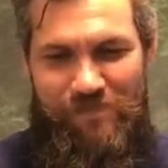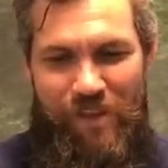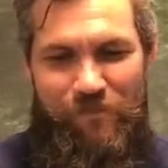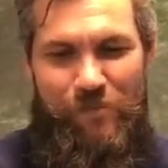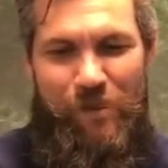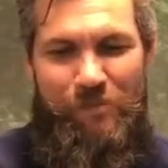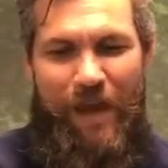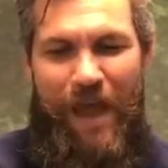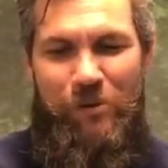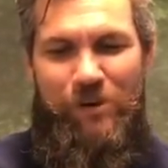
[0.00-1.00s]
from the
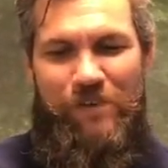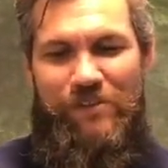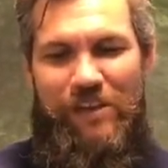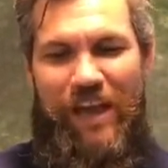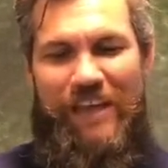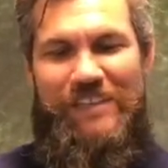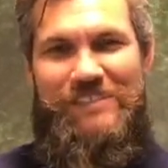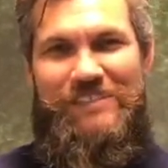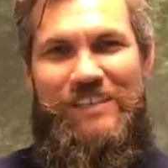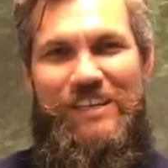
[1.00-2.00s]
power of the
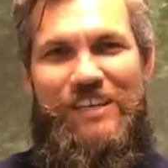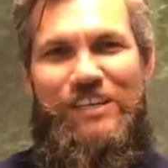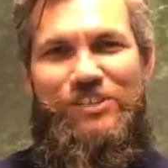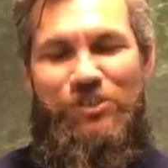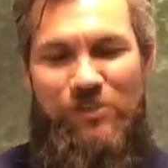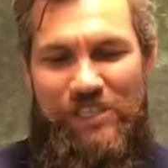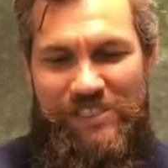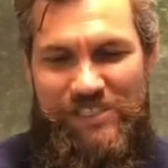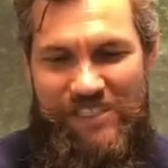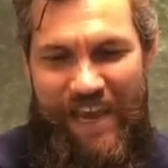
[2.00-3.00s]
lions. So this
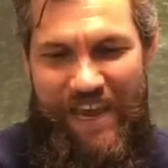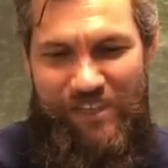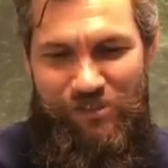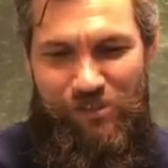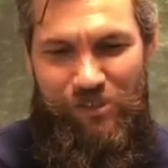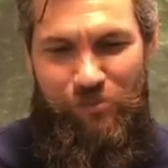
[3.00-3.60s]
Daniel